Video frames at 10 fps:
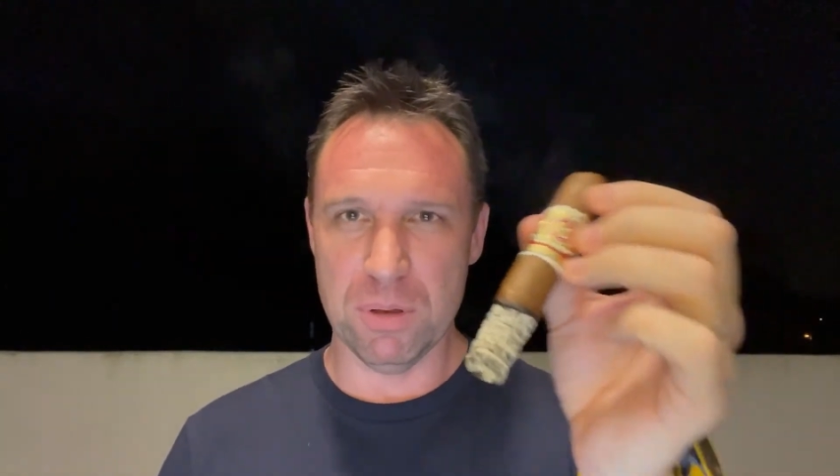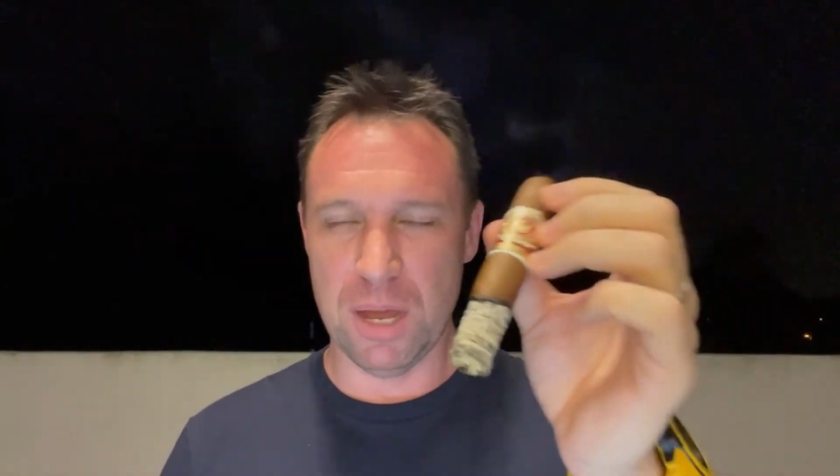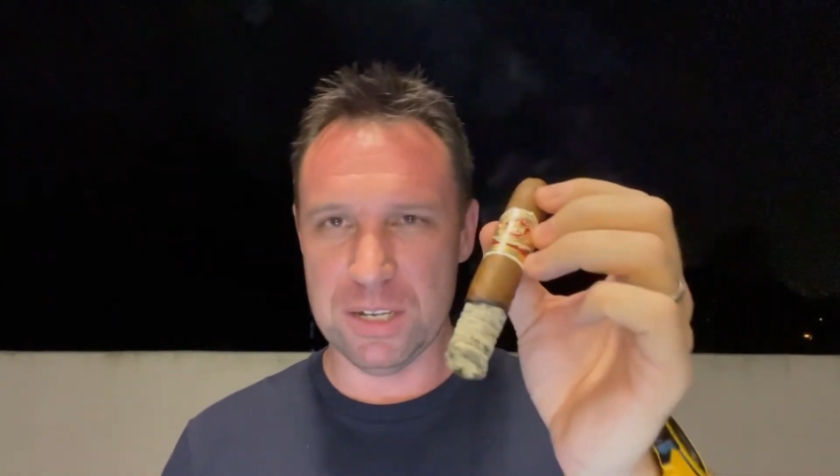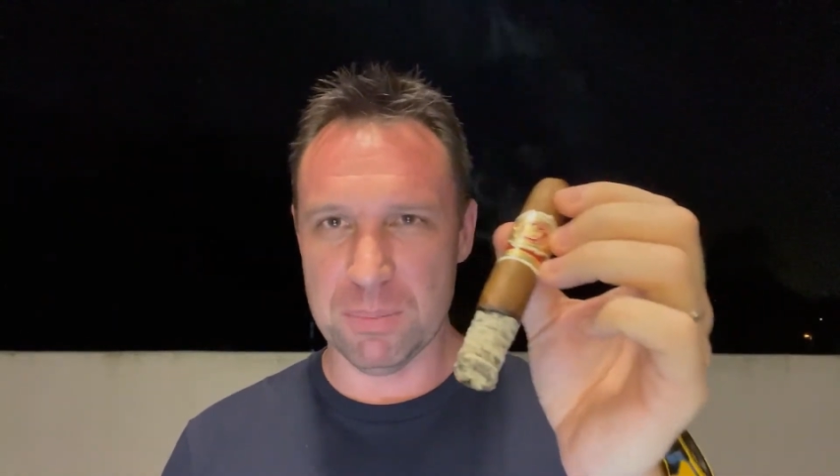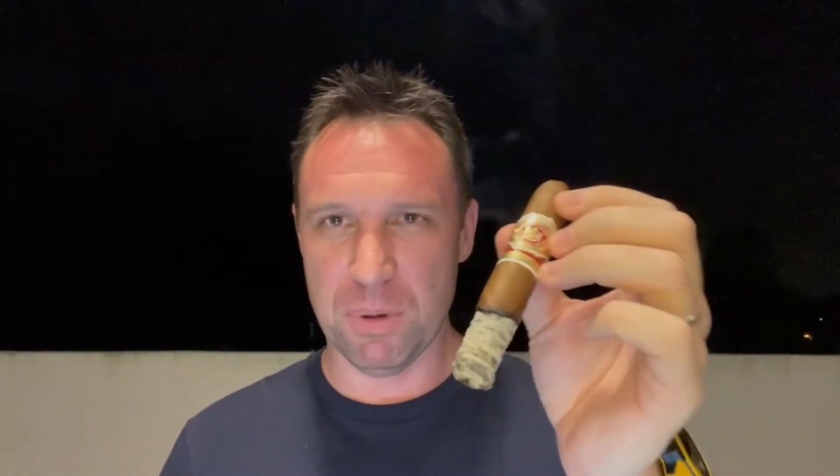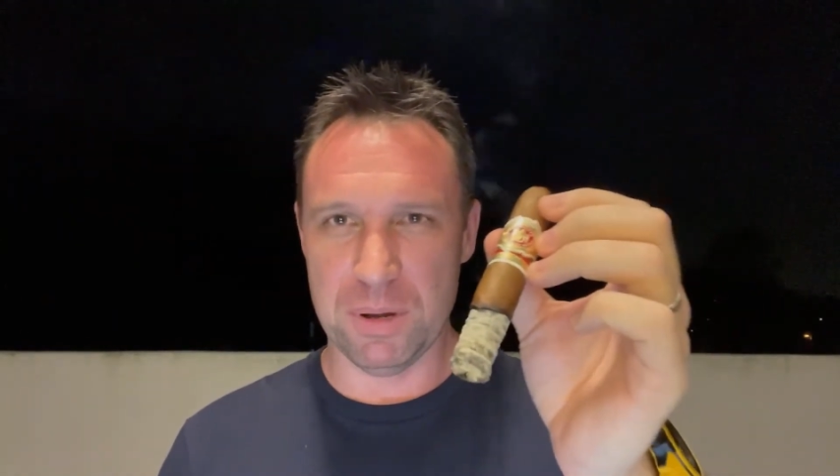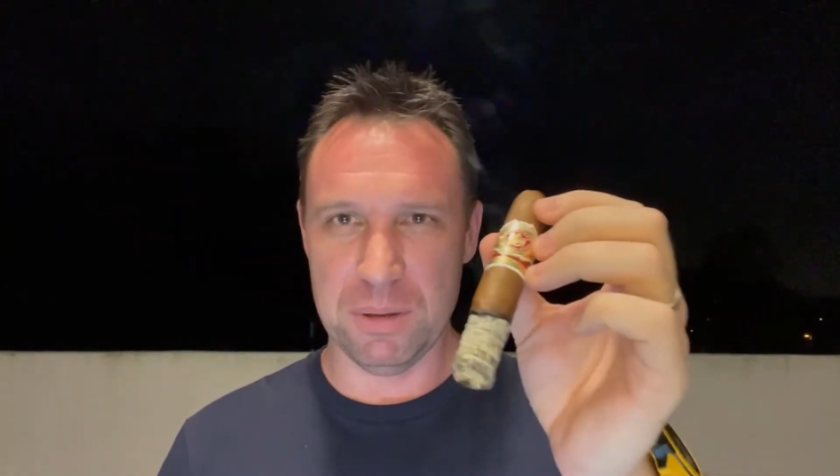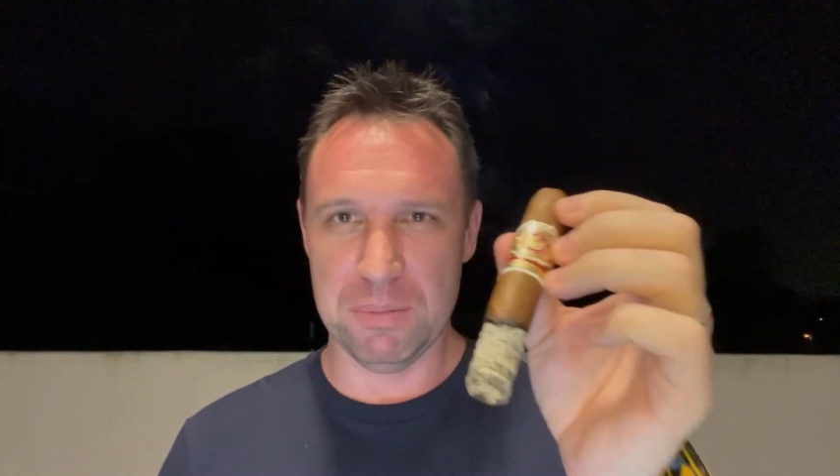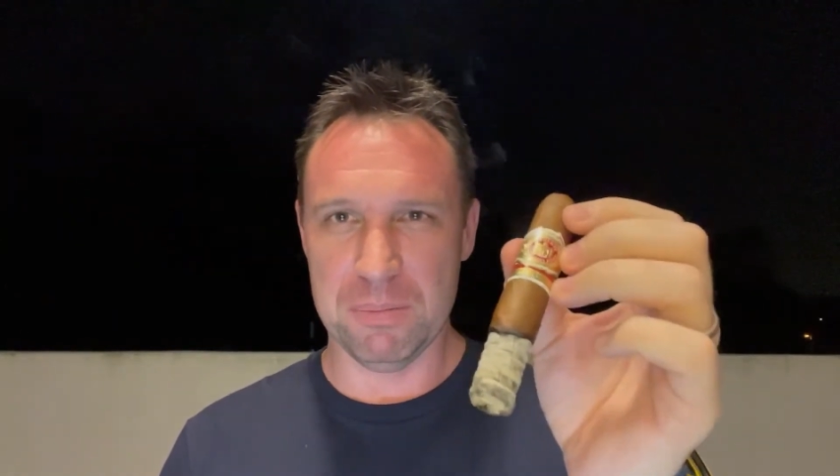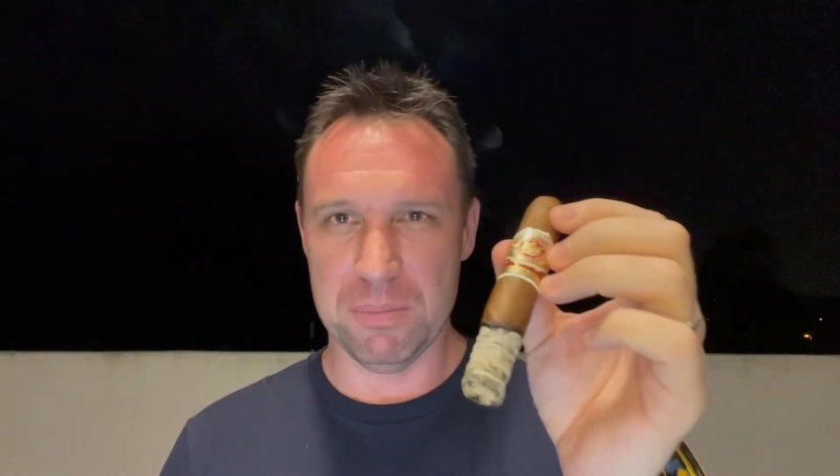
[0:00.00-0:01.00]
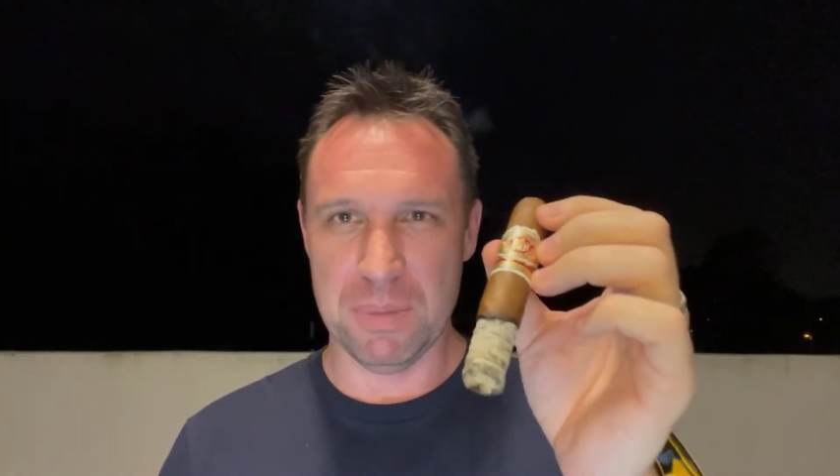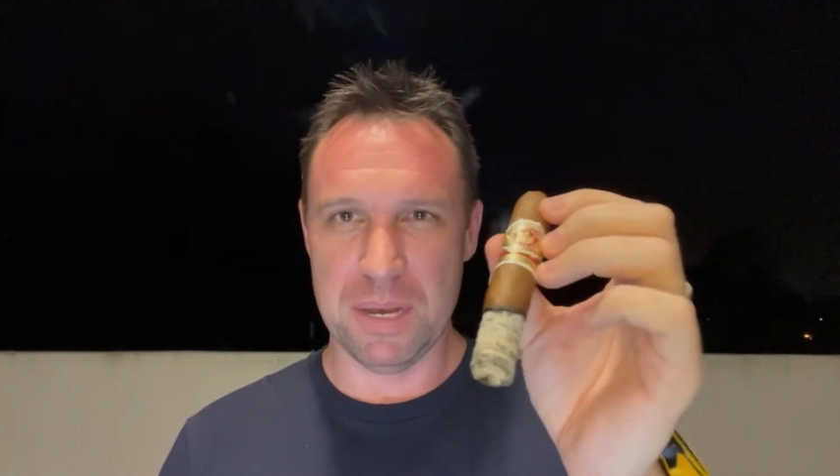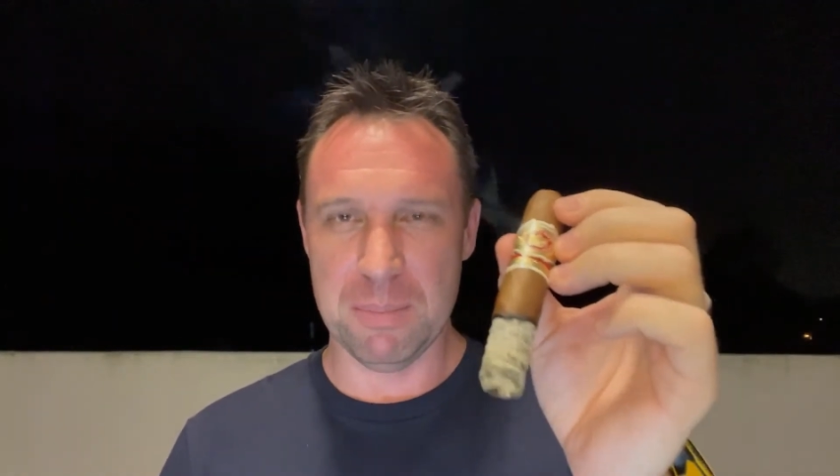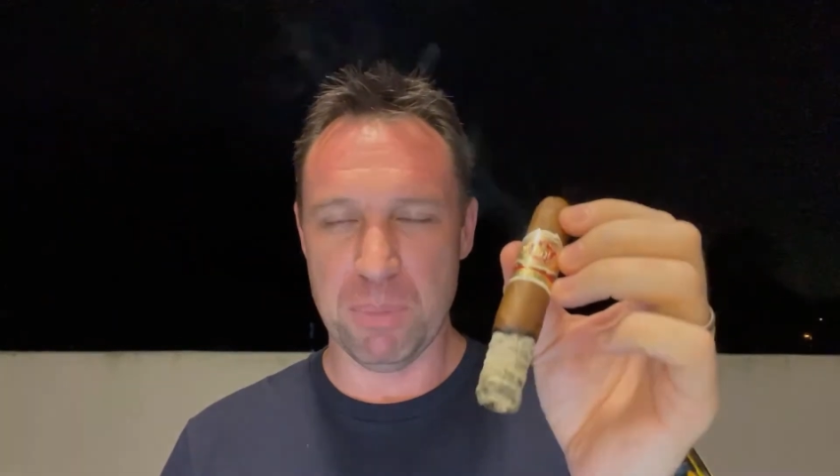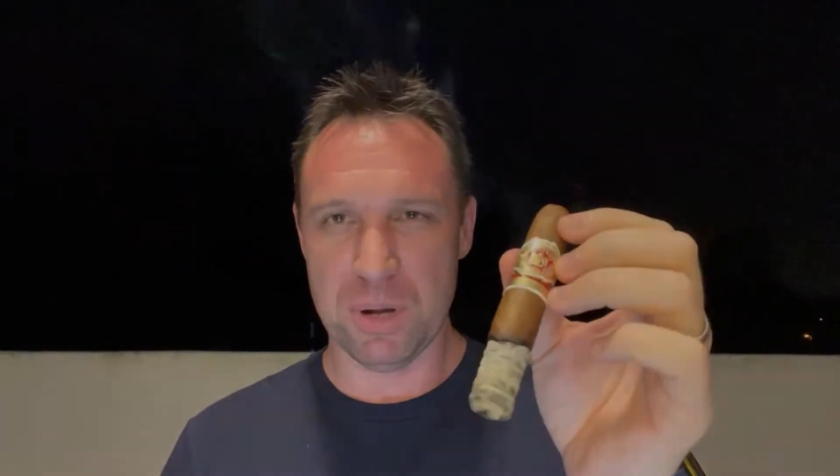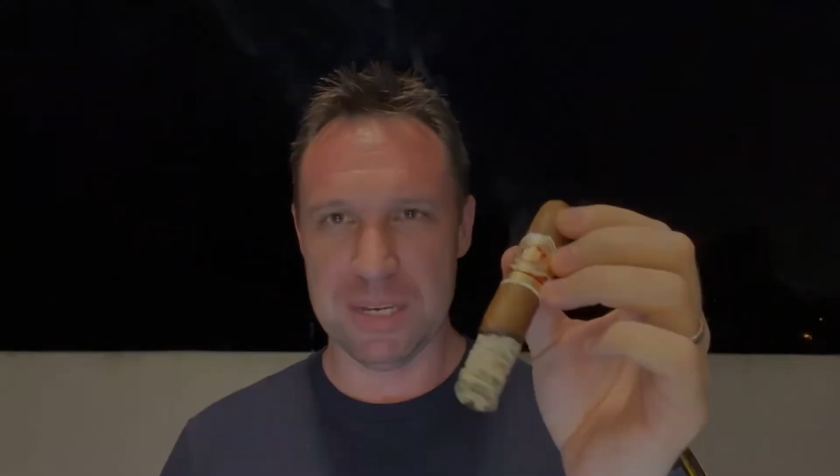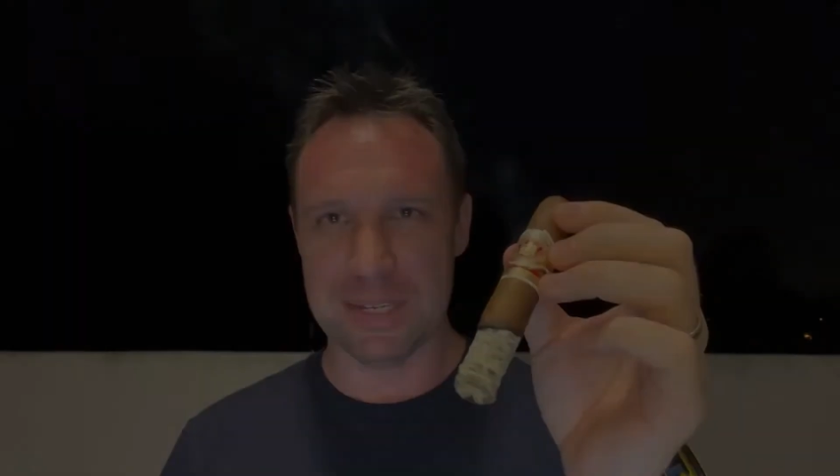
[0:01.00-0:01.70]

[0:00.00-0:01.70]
light to medium-bodied